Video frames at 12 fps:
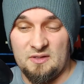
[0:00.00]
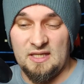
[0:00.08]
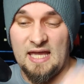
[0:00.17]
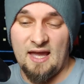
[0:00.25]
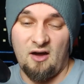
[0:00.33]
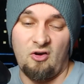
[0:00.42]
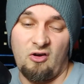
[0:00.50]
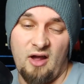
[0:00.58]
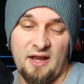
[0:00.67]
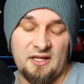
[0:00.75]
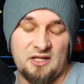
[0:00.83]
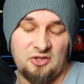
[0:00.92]
Yeah,
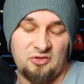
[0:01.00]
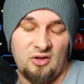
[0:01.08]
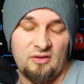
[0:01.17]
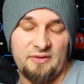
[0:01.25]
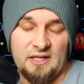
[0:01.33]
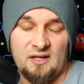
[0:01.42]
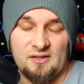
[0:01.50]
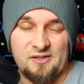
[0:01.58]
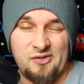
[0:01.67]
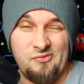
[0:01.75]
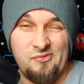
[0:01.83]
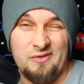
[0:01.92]
alright, the controller videos
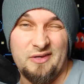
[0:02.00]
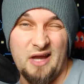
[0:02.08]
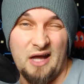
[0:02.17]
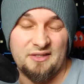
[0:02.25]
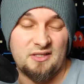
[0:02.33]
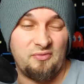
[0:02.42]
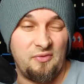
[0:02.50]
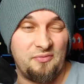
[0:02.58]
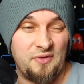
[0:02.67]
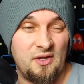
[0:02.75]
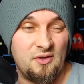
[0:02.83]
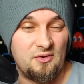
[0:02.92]
do nuts for
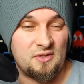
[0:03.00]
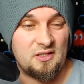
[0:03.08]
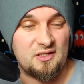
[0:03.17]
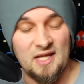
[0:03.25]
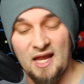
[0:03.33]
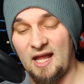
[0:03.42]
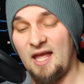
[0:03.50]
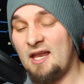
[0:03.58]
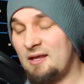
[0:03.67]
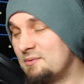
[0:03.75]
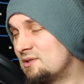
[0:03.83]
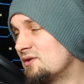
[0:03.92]
views. The Sega Head
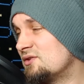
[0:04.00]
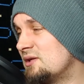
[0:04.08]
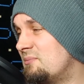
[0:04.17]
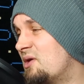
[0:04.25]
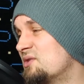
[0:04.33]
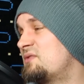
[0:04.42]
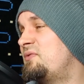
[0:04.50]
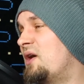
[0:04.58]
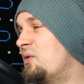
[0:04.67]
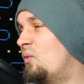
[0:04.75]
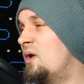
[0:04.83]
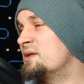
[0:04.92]
episodes are the most
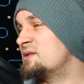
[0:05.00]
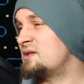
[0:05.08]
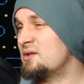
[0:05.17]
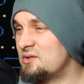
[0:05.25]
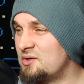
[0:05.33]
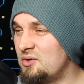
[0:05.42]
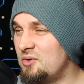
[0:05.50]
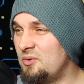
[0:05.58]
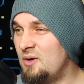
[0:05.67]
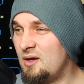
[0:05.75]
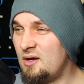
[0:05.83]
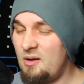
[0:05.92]
fun ones to do.
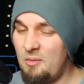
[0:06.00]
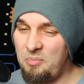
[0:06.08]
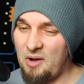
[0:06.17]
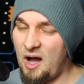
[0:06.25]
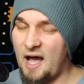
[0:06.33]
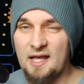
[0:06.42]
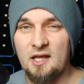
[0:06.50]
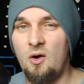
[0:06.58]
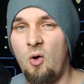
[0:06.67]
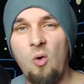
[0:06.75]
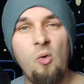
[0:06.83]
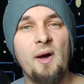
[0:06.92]
But I
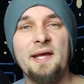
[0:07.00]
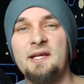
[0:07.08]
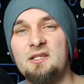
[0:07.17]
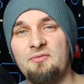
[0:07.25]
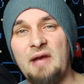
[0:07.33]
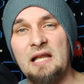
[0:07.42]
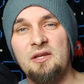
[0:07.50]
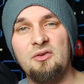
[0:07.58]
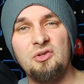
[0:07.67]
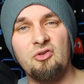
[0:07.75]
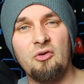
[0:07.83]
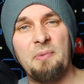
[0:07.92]
always value
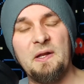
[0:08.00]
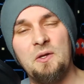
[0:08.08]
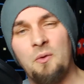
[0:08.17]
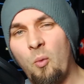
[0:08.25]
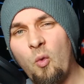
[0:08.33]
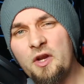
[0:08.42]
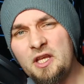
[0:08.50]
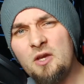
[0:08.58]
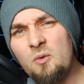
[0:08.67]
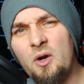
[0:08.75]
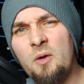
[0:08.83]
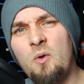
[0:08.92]
your opinion. What do
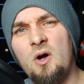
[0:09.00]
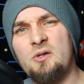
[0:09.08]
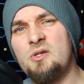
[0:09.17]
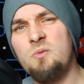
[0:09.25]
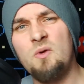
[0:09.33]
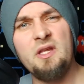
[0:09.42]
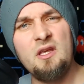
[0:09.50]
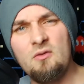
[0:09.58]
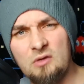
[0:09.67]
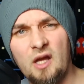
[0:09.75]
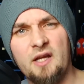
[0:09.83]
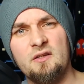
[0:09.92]
you want to watch? What do
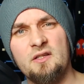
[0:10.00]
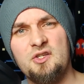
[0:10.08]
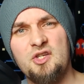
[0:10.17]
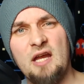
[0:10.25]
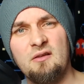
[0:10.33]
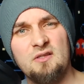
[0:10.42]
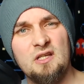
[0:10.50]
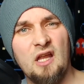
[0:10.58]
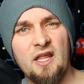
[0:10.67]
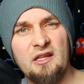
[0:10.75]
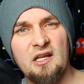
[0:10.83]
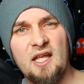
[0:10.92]
you like on this channel? Do you
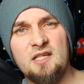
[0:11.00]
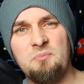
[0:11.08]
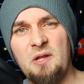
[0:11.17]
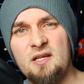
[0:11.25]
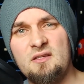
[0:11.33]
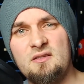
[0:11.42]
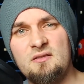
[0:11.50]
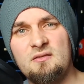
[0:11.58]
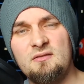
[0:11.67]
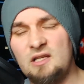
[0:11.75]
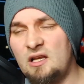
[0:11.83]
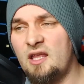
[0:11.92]
like the Let's Plays?
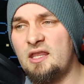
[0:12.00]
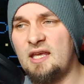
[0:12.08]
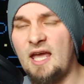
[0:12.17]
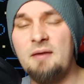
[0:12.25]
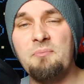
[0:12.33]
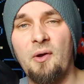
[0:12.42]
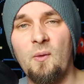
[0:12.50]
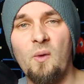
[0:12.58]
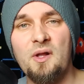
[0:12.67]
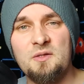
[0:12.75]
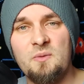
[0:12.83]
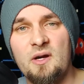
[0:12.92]
Do you like the GamePoke
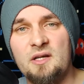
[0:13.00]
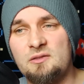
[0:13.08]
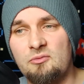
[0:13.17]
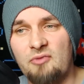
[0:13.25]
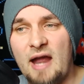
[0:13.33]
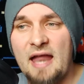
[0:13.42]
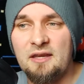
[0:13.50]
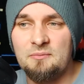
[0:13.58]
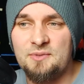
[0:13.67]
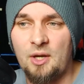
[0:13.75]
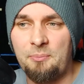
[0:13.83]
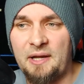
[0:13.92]
ones where it's a random
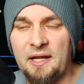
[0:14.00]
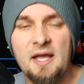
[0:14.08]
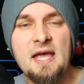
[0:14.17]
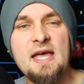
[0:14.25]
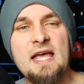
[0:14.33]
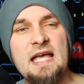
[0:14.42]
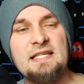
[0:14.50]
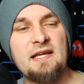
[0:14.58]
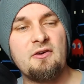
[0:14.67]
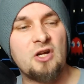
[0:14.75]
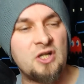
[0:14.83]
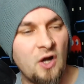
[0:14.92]
topic? Is
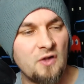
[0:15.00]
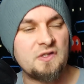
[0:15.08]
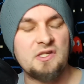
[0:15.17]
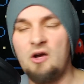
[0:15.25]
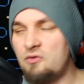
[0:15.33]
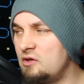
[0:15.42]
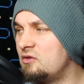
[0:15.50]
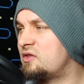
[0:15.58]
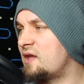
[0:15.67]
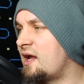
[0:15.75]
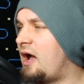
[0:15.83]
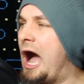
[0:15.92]
there a console you
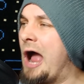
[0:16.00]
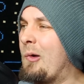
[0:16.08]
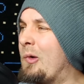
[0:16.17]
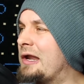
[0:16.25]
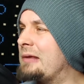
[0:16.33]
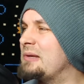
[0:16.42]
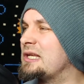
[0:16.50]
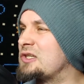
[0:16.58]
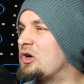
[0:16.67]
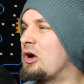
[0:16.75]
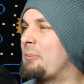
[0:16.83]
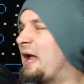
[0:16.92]
think, I want him to
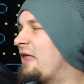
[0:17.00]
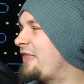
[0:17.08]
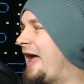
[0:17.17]
talk about